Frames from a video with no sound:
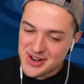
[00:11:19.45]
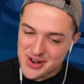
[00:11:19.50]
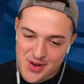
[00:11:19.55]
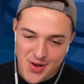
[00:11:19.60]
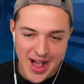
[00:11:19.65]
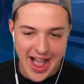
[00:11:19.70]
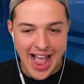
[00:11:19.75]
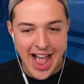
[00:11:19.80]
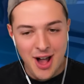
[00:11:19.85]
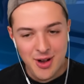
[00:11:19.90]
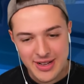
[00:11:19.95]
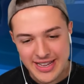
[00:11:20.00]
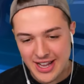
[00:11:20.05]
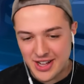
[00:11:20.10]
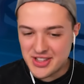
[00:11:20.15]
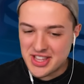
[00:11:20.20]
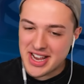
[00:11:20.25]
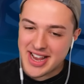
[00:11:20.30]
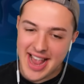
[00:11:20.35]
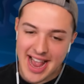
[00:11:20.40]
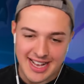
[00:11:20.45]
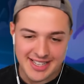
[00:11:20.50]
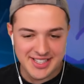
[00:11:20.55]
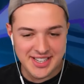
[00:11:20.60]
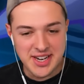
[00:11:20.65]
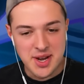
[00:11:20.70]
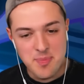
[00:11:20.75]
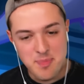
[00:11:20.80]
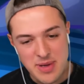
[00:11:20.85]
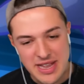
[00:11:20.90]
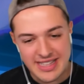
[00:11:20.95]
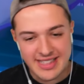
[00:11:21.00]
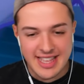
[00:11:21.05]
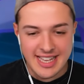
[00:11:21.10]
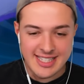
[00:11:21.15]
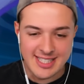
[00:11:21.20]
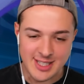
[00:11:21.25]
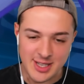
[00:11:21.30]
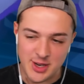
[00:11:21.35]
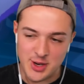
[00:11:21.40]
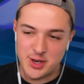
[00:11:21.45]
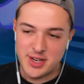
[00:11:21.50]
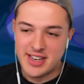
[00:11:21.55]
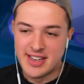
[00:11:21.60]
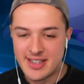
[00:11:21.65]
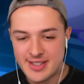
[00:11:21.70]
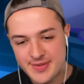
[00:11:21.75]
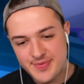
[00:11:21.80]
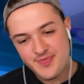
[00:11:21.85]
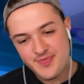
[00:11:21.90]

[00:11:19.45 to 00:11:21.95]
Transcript: don't know how Gilded guy's gonna beat this dude.